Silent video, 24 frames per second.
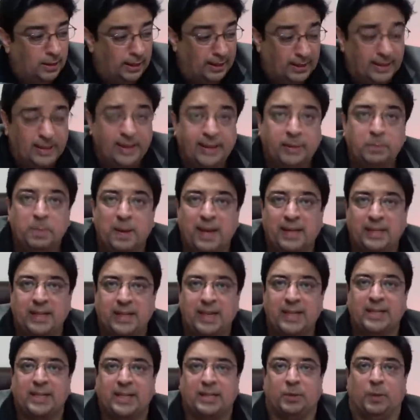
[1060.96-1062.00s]
And it makes
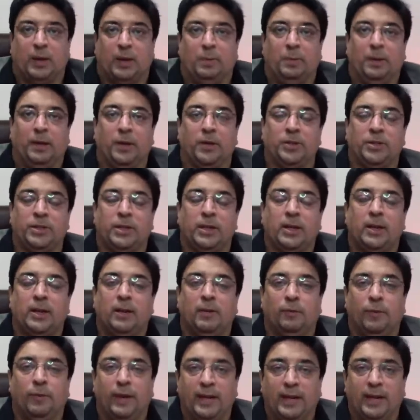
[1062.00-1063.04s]
sense as well, because
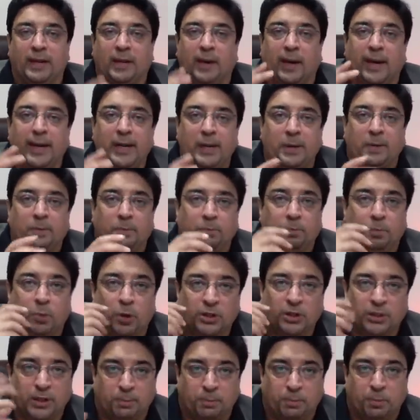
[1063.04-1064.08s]
when a client
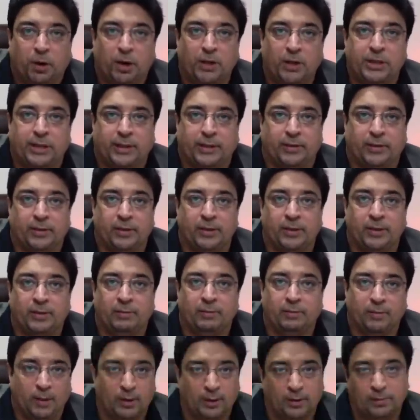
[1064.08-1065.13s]
puts a project
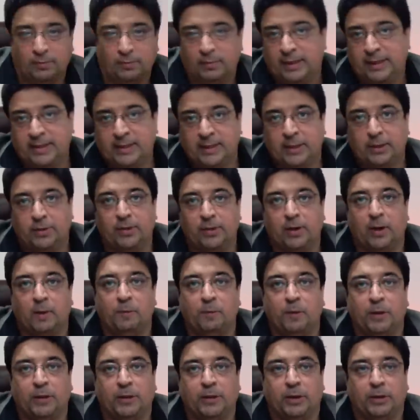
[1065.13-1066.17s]
on let's say on
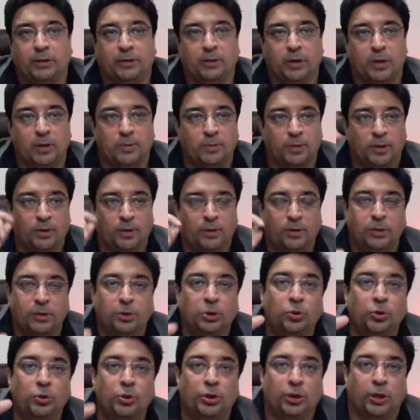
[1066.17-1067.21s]
Upwork.com or on
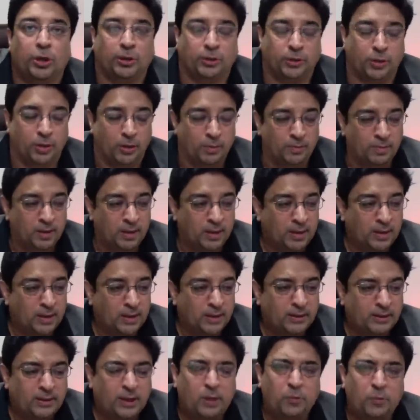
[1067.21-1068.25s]
Guru.com,
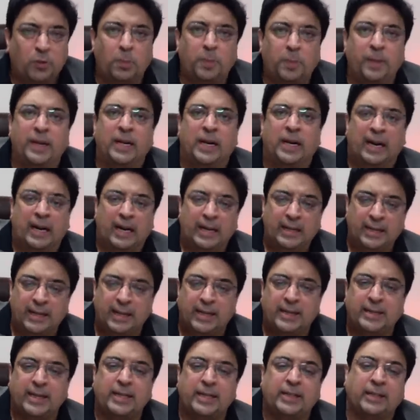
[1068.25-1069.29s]
there would be
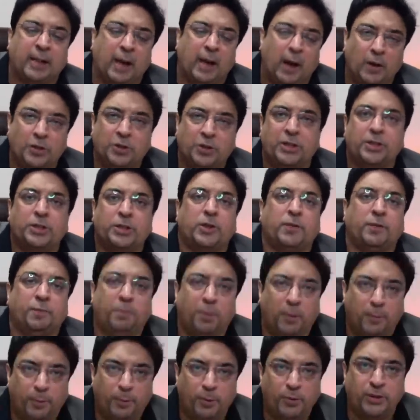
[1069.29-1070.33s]
hundreds and thousands of
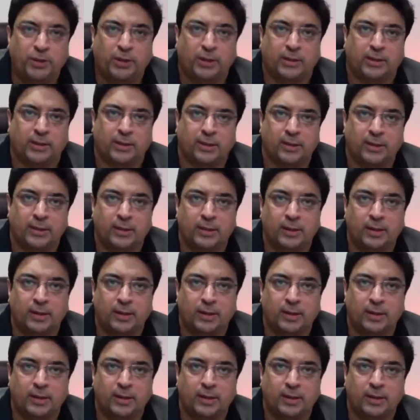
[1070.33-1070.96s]
proposals.